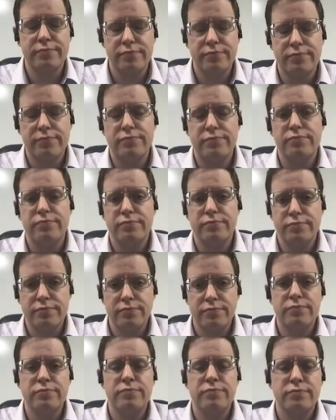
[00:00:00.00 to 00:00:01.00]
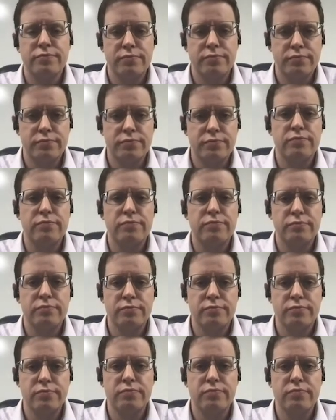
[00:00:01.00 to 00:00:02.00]

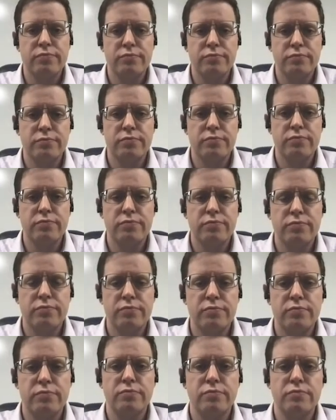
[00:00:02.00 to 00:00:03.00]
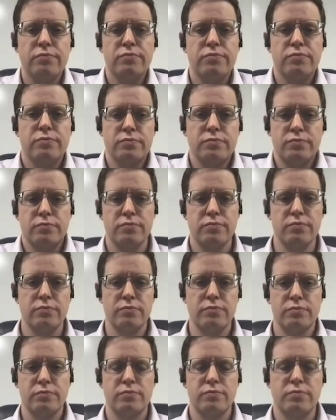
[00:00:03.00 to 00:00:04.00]

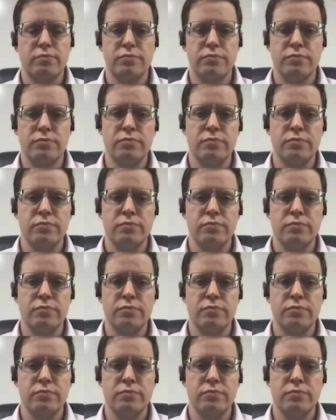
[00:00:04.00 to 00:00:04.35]
This person isn't speaking.